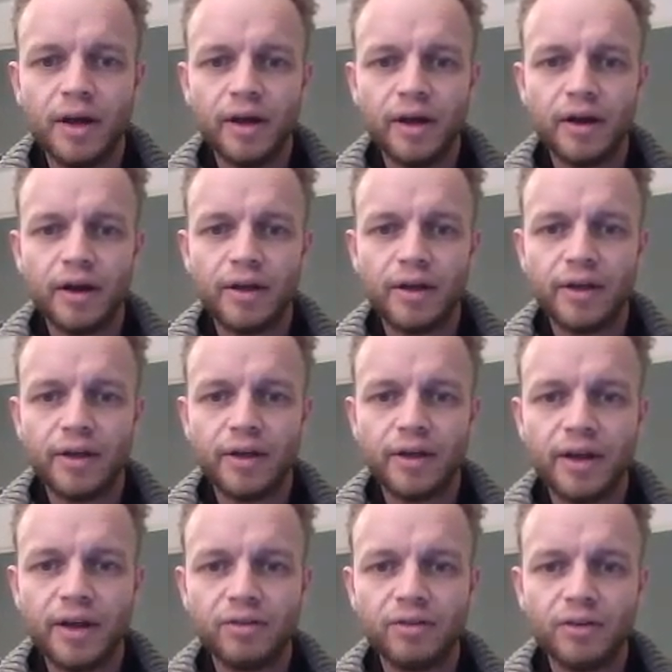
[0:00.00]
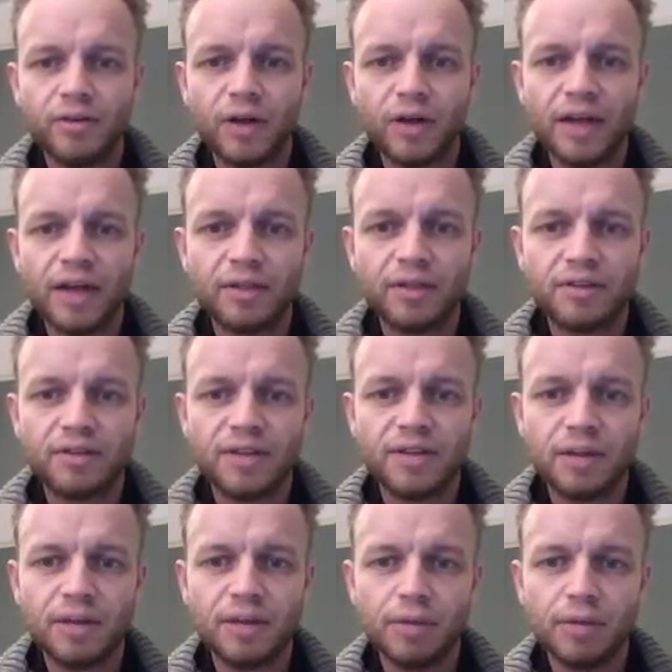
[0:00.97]
other areas at the
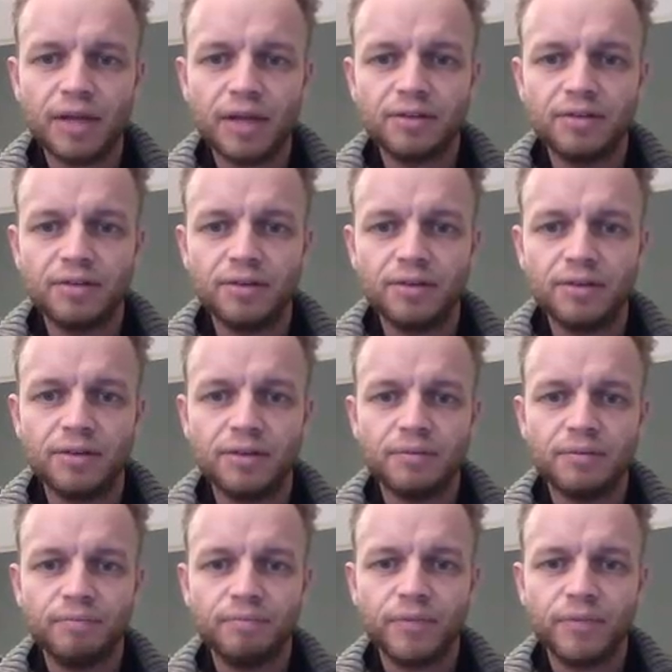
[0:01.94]
same latitude.